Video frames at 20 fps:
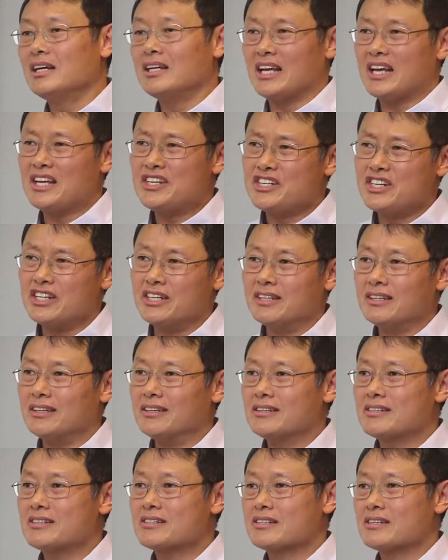
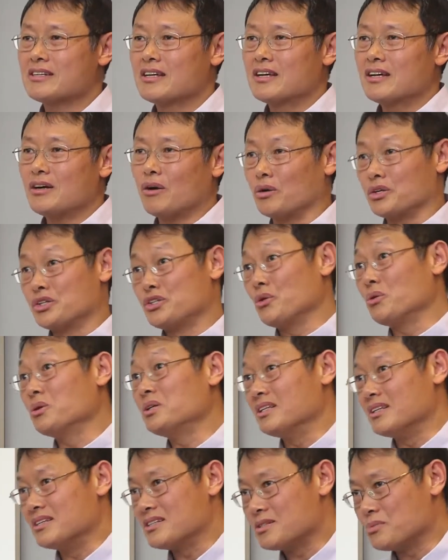itchiness, or
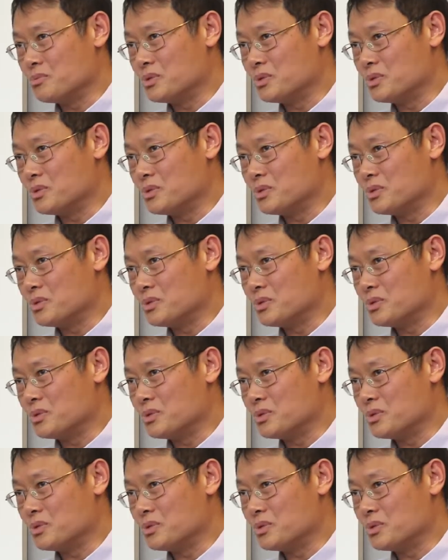jaundice,